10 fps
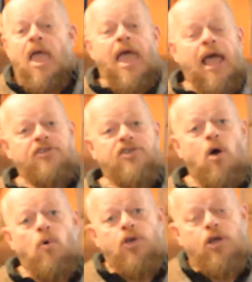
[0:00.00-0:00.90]
And
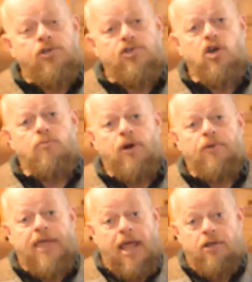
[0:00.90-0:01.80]
so the consumer,
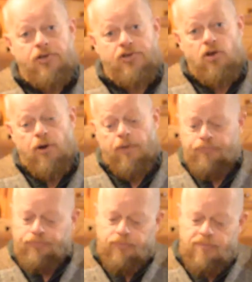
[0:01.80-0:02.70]
the end consumer,
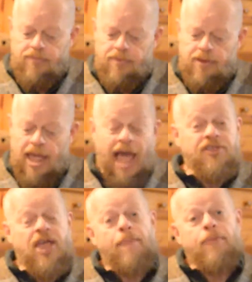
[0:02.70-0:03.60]

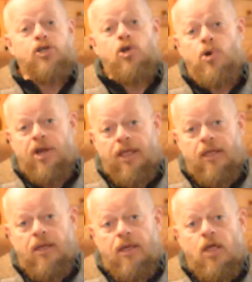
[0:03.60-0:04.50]
has the opportunity
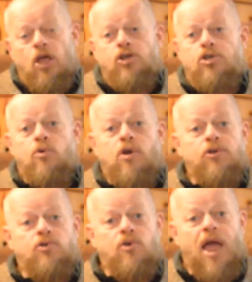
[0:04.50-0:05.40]
to
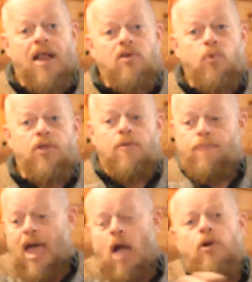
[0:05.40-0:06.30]
contract with the
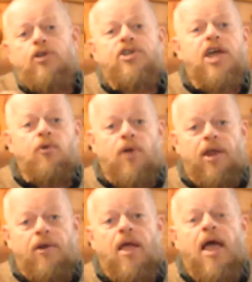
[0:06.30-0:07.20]
power
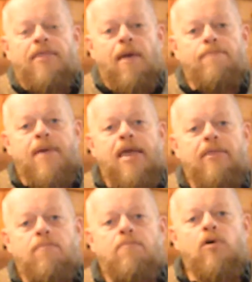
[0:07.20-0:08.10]
generator that made
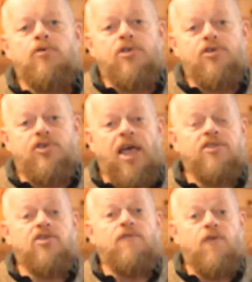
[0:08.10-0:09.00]
the most
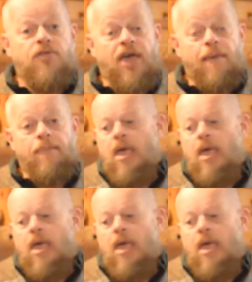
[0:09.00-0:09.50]
sense for them.